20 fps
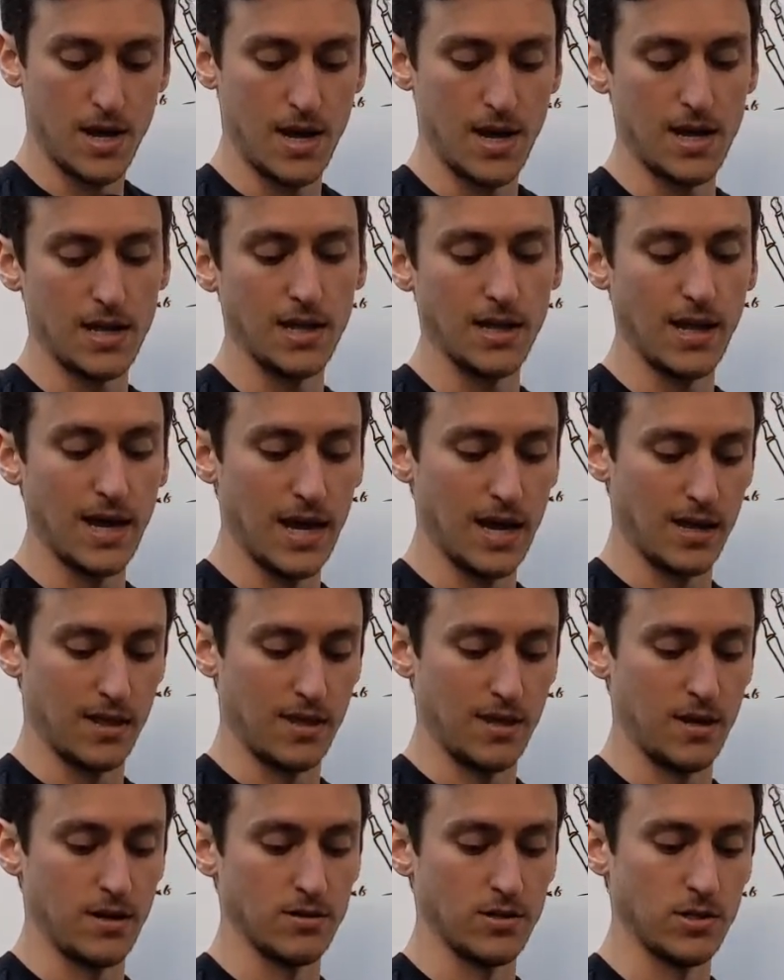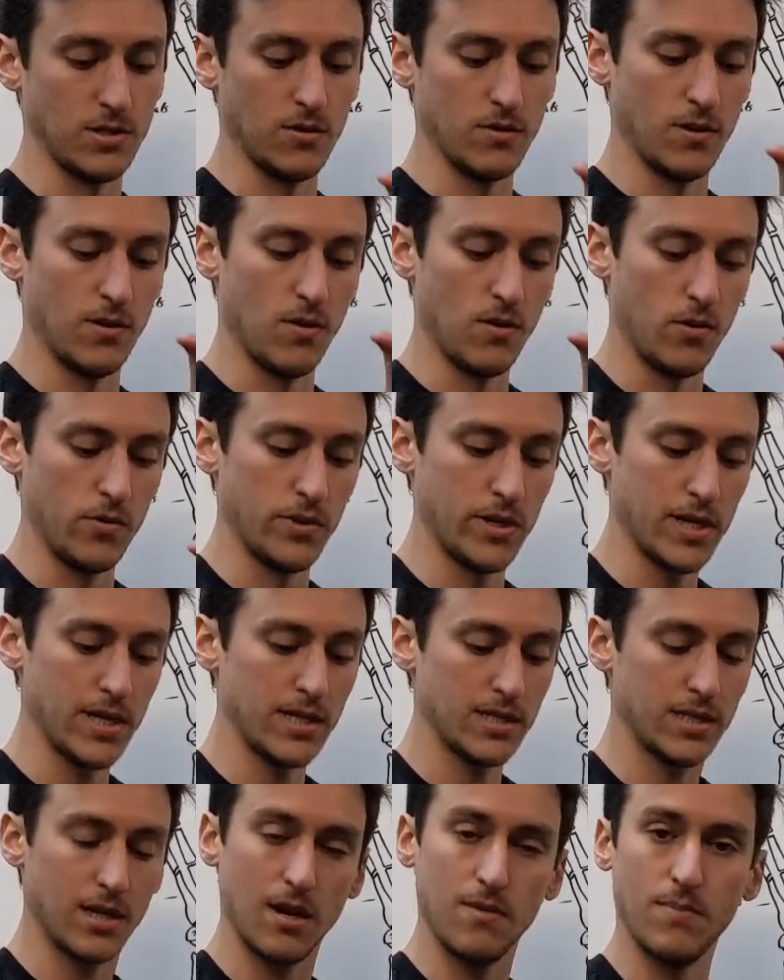in length here. So the ulna
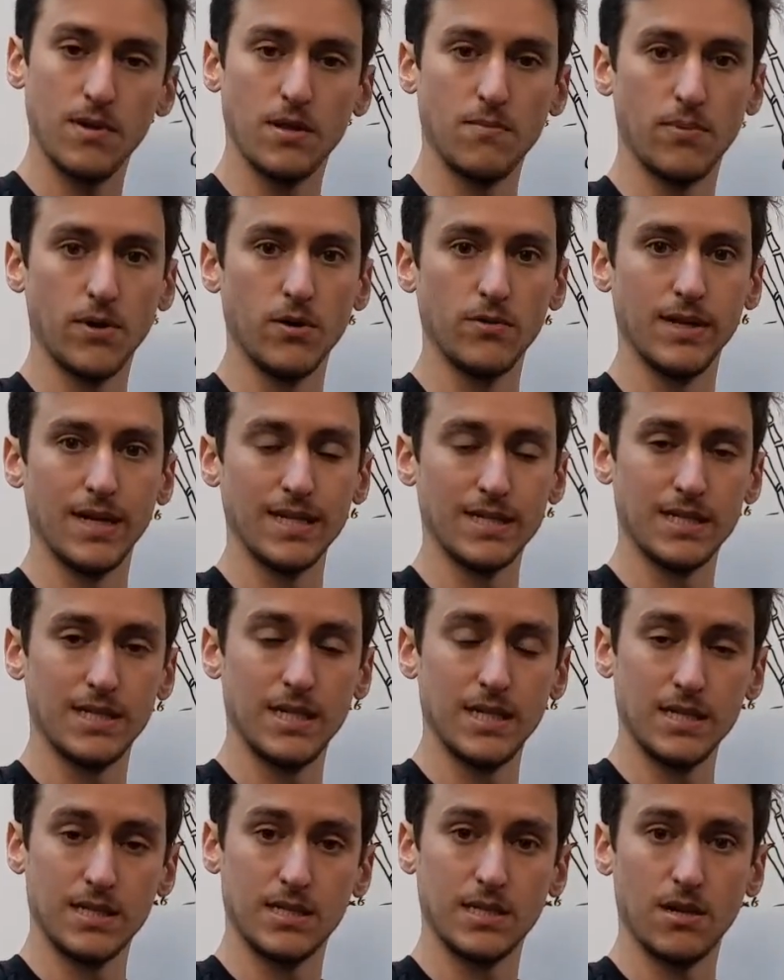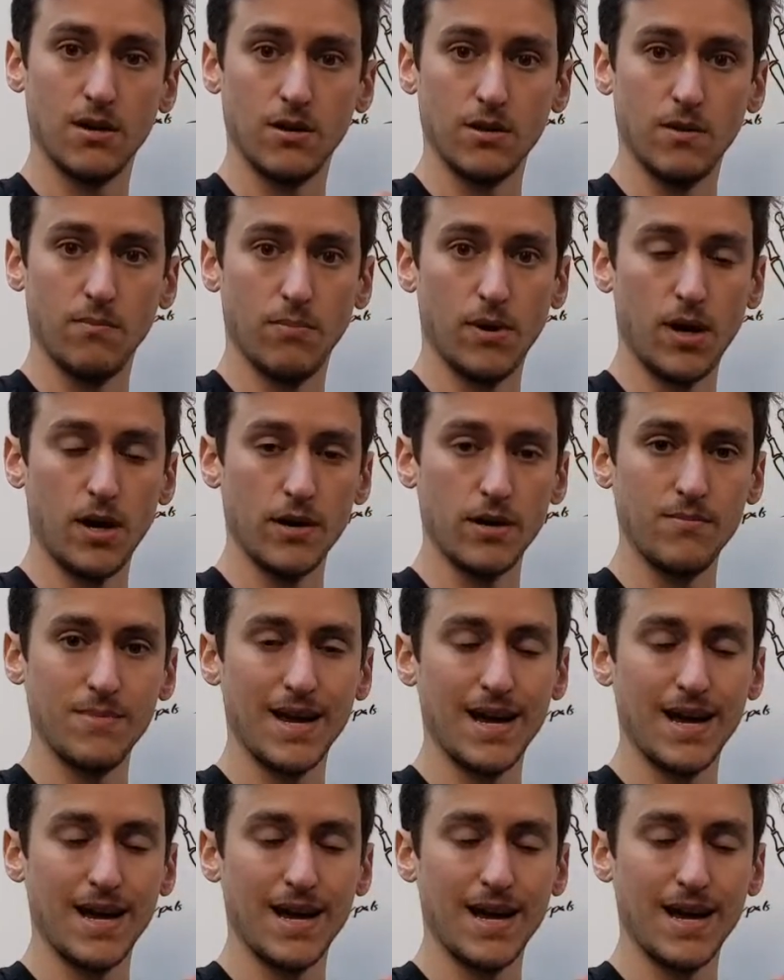is going to be the bone that sits on the bottom.